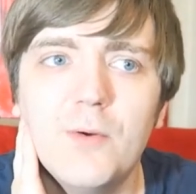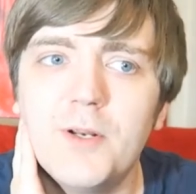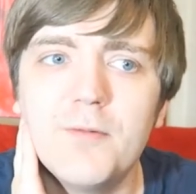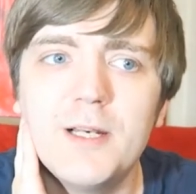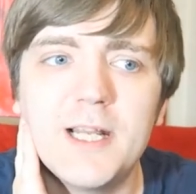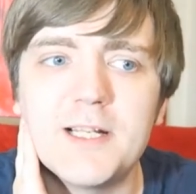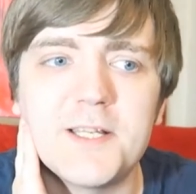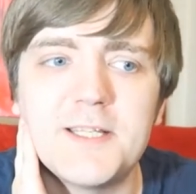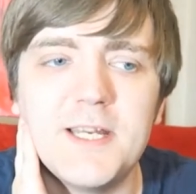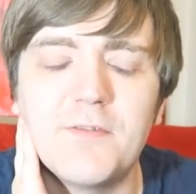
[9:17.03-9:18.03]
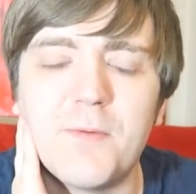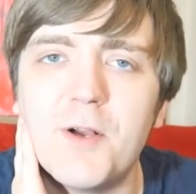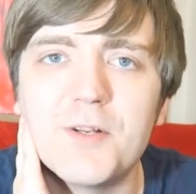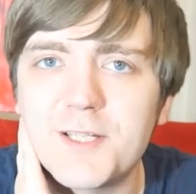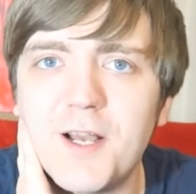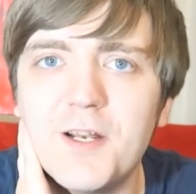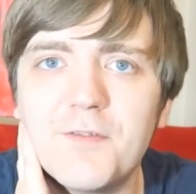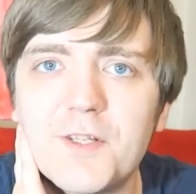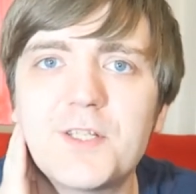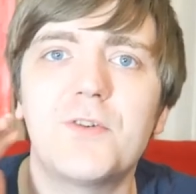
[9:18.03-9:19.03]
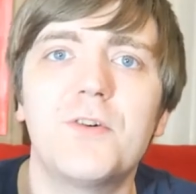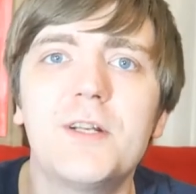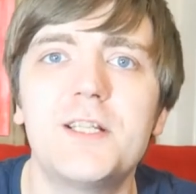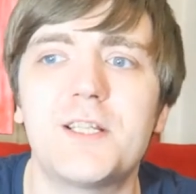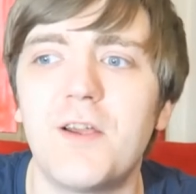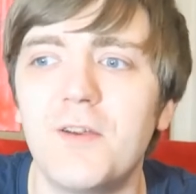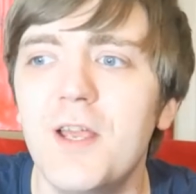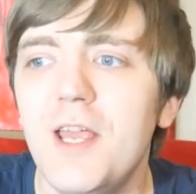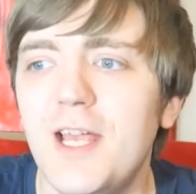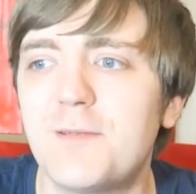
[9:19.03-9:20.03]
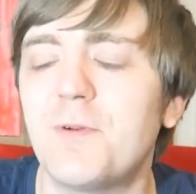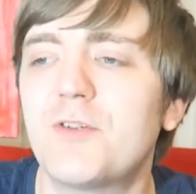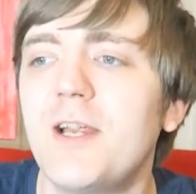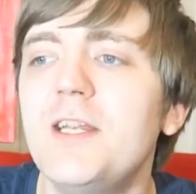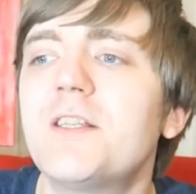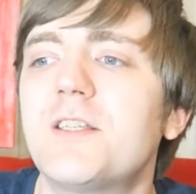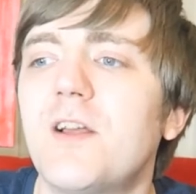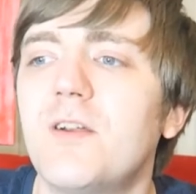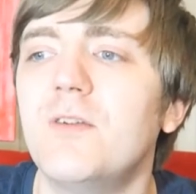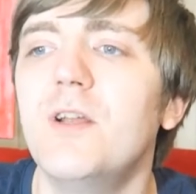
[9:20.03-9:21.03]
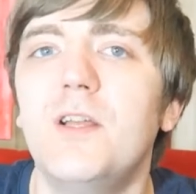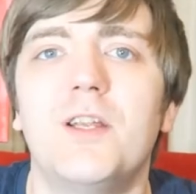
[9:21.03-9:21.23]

we don't really get to see it from her side of the story, so it's portrayed as though,